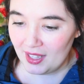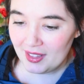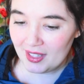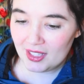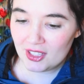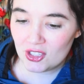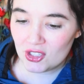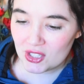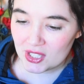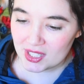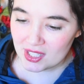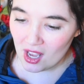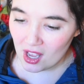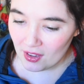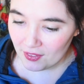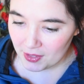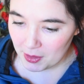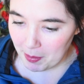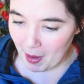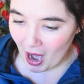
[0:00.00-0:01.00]
And then you
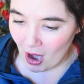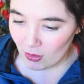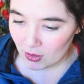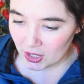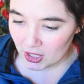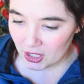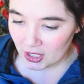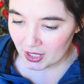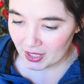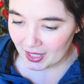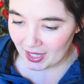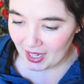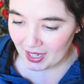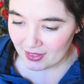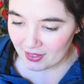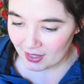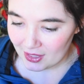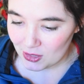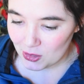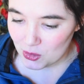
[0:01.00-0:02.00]
dissolve the powder
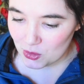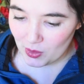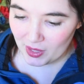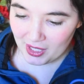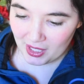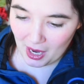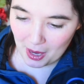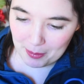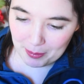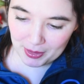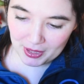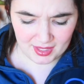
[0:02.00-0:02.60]
and then you drink up.